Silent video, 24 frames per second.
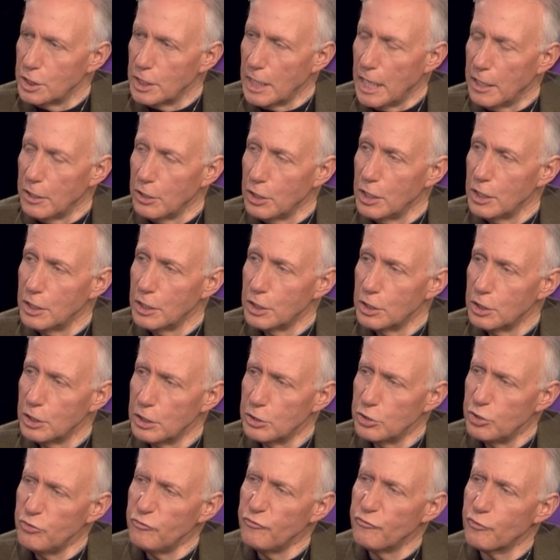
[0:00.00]
Now,
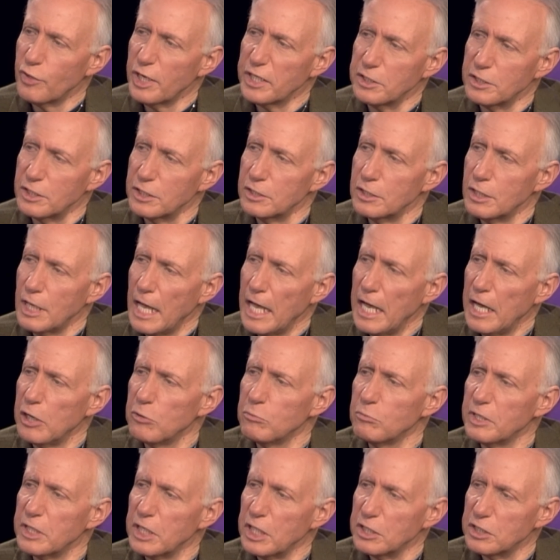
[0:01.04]
you've written how
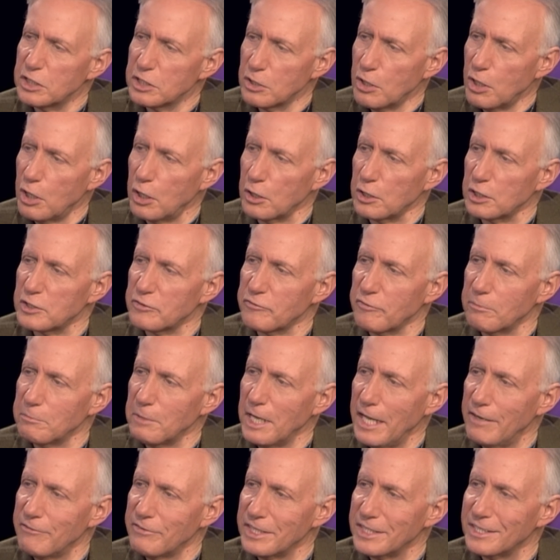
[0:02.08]
many songs from
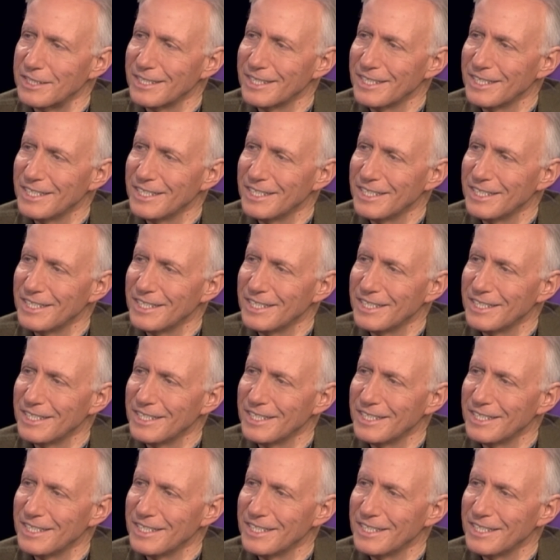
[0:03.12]
heaven?